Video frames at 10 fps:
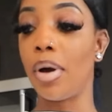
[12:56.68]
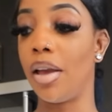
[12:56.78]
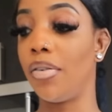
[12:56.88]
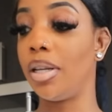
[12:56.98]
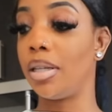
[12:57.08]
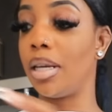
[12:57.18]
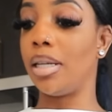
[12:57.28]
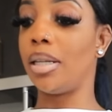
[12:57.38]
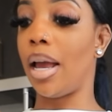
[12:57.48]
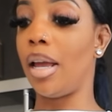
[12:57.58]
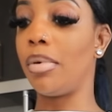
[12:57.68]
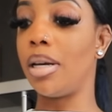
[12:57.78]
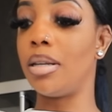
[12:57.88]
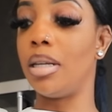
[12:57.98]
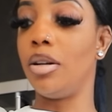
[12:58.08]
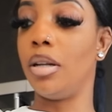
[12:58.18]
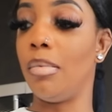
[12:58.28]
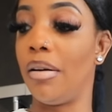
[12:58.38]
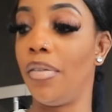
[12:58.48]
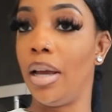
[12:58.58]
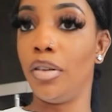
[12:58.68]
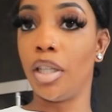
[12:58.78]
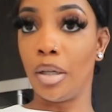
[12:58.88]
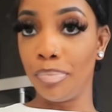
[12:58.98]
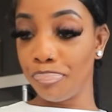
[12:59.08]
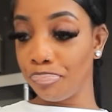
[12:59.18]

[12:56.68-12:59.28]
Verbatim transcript: would hate for this to get stained because it's literally my favorite shirt.